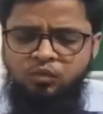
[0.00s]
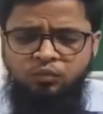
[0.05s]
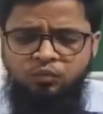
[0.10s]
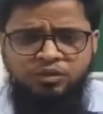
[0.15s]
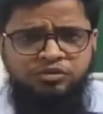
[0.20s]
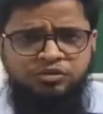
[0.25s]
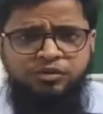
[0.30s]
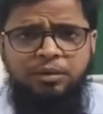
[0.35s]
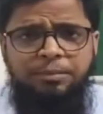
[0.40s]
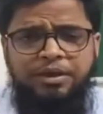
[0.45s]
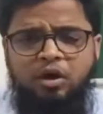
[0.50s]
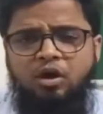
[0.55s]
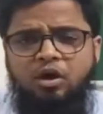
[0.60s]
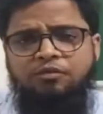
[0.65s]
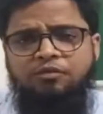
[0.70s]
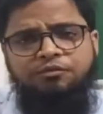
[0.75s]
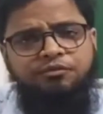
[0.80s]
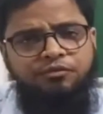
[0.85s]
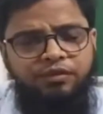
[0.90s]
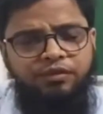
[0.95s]
which will be
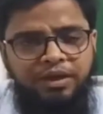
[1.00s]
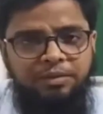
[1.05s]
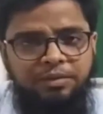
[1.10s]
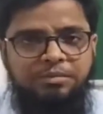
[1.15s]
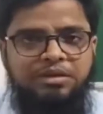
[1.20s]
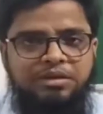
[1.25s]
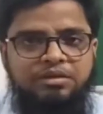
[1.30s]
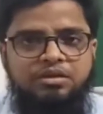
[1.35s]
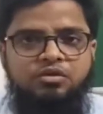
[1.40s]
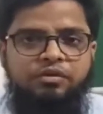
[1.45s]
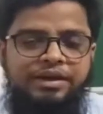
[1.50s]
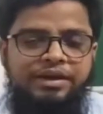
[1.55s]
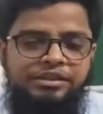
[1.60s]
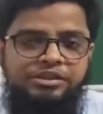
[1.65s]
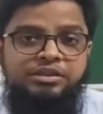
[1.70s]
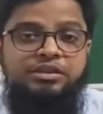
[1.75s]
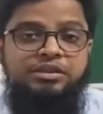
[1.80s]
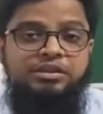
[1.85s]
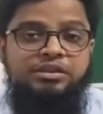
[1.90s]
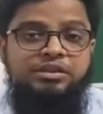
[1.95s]
of three months
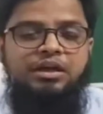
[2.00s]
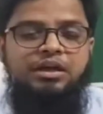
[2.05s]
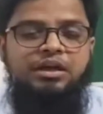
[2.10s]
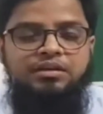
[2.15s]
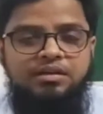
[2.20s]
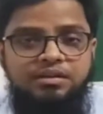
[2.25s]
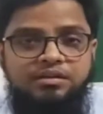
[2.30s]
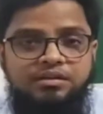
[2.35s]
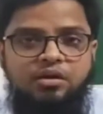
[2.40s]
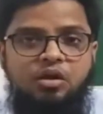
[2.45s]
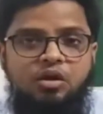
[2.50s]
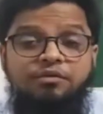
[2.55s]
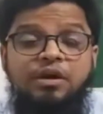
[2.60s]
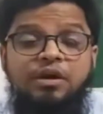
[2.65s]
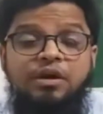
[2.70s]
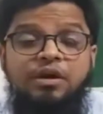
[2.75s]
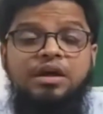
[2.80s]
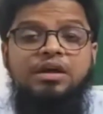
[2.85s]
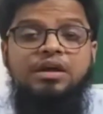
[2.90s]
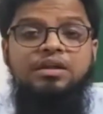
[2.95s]
duration, consisting of
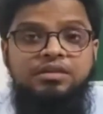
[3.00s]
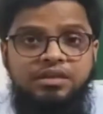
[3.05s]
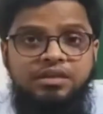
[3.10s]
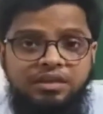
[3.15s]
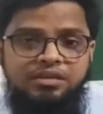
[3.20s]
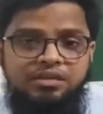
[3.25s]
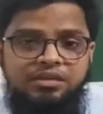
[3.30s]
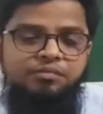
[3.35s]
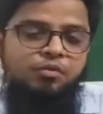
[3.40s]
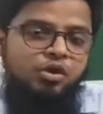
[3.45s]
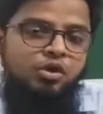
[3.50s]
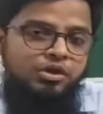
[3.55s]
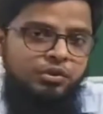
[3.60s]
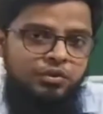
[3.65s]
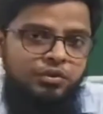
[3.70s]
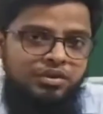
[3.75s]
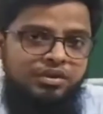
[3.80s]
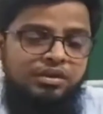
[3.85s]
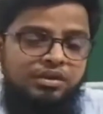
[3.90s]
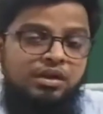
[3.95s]
six
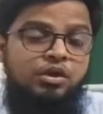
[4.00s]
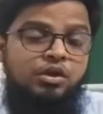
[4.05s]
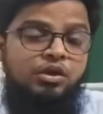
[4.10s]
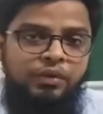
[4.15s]
modules,